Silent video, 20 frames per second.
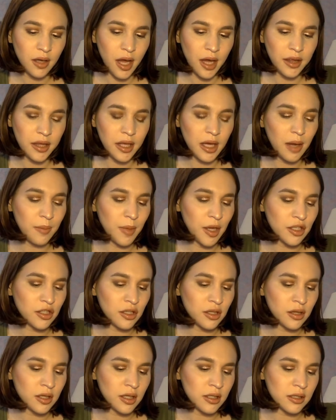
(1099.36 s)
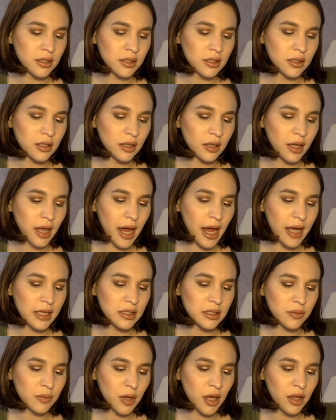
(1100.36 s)
I think I mentioned this
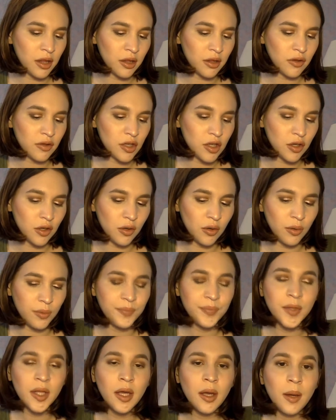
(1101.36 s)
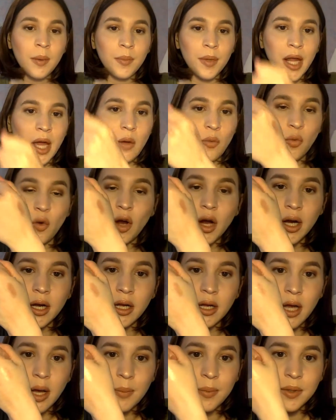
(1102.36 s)
last month too. But I wore it
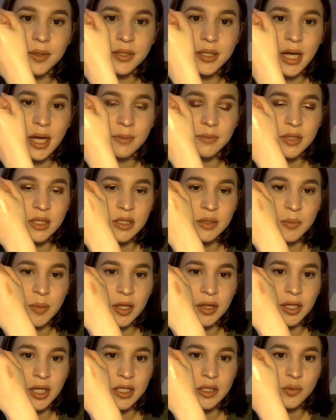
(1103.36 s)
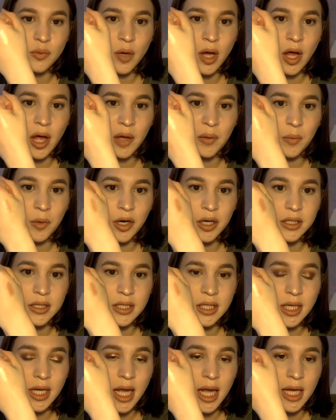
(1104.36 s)
a couple times this month as well. I wore it
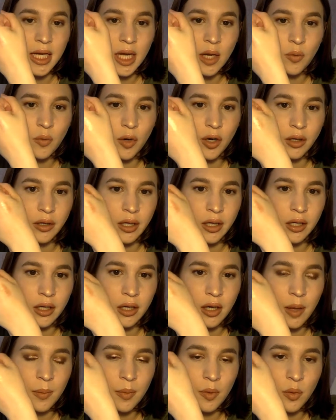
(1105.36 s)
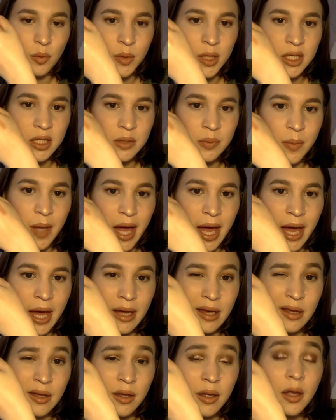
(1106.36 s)
today, and I wore it like a couple weeks
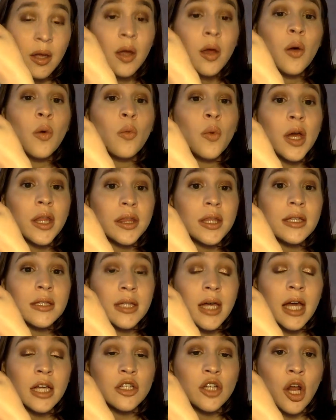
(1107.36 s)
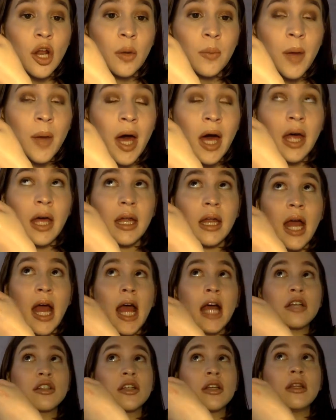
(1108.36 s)
back with this eyeshadow palette.
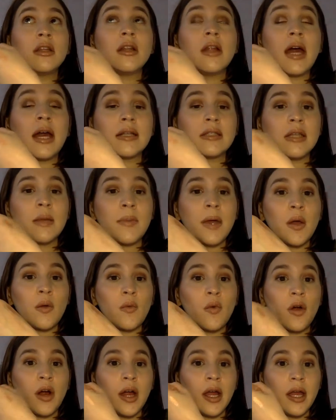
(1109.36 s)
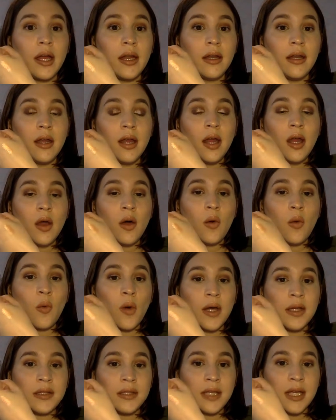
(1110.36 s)
Actually, the last time I wore it
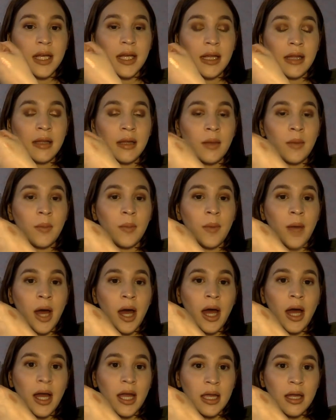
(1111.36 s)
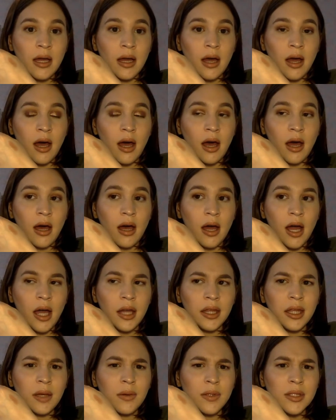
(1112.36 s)
was in my, I
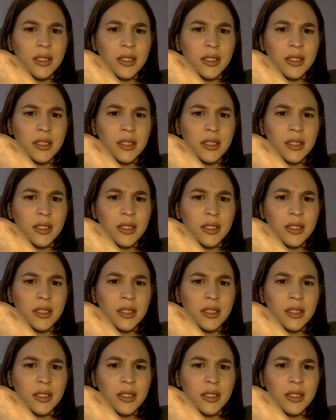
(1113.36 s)
think